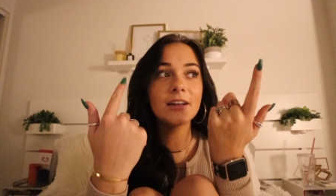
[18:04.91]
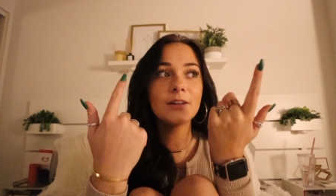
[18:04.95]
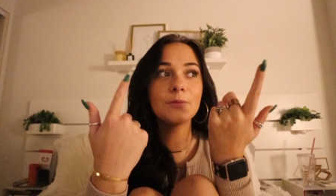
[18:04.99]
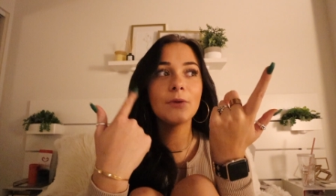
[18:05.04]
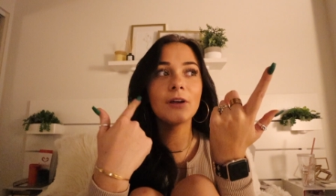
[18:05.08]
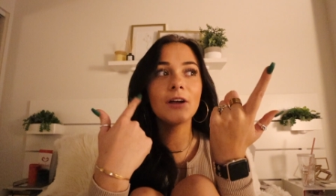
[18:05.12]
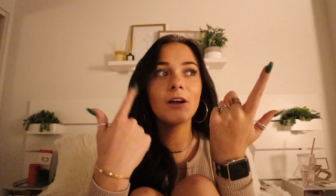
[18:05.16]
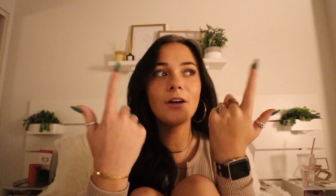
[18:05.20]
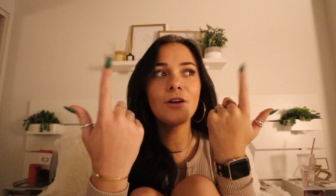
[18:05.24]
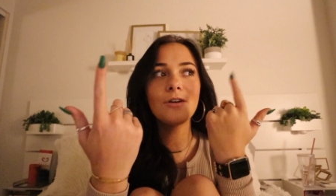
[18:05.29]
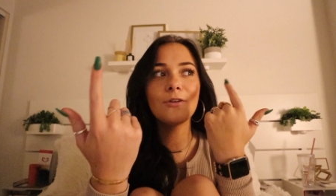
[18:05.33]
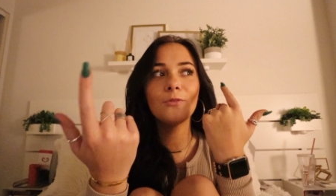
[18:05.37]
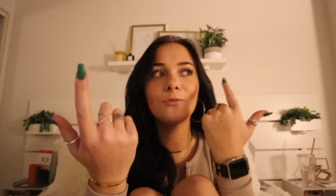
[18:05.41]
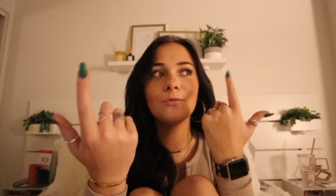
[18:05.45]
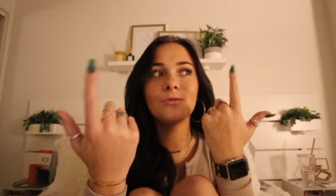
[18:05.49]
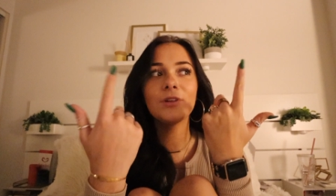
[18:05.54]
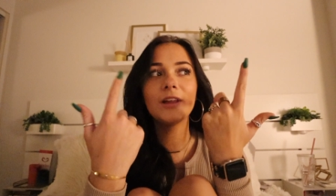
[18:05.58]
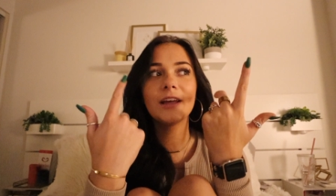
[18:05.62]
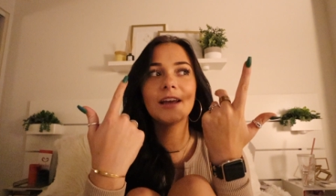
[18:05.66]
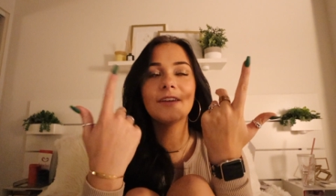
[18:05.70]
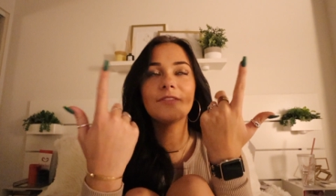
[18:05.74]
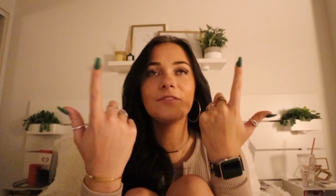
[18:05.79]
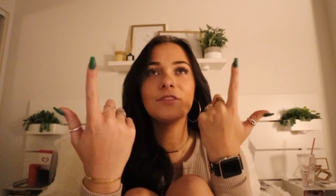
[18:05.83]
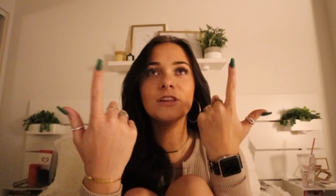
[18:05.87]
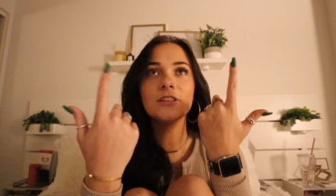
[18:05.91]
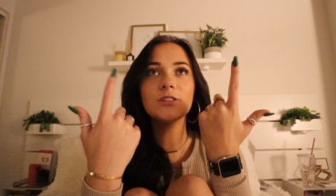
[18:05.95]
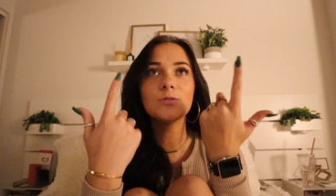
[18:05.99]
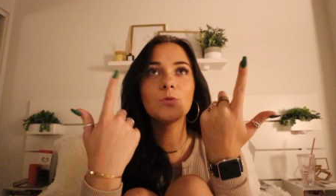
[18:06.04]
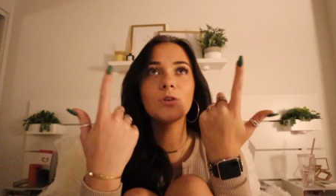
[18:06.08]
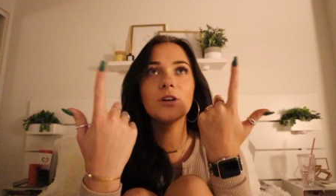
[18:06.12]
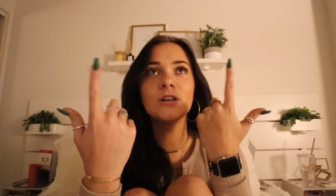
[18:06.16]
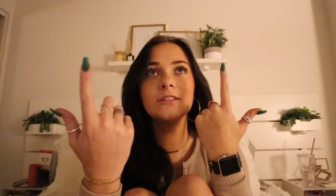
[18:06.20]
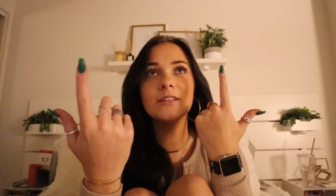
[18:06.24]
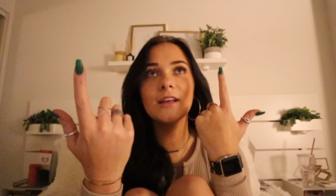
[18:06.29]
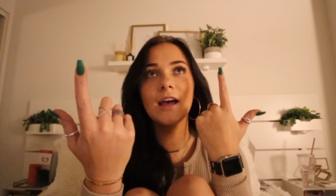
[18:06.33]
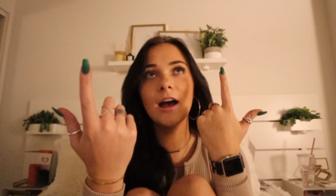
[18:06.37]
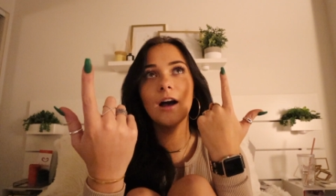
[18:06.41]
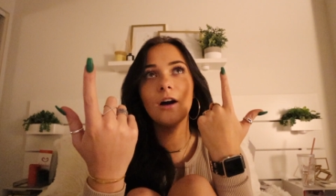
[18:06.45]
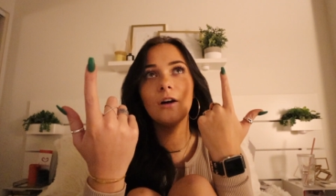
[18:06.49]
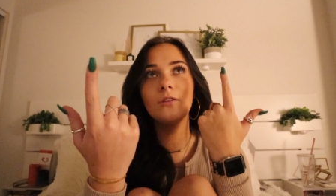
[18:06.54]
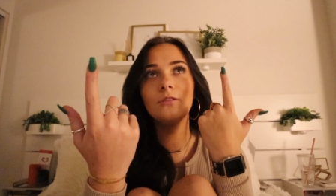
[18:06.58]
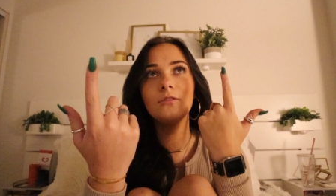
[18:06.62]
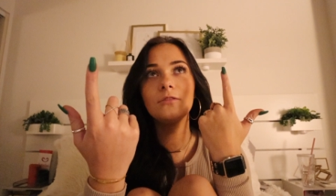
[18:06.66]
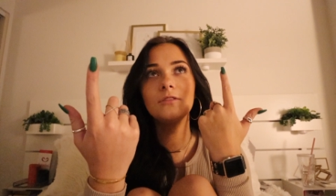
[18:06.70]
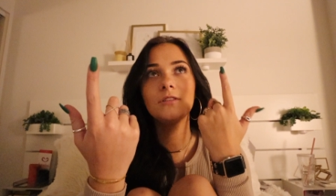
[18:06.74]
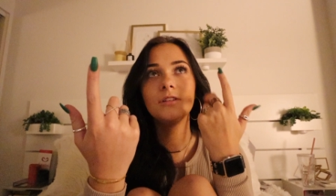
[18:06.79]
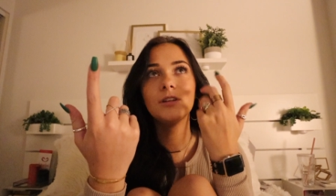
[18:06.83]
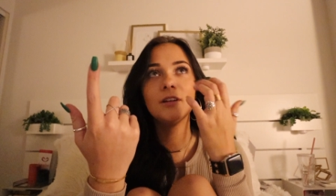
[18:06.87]
I'm like, oh, like if this works
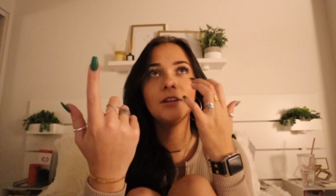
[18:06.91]
out,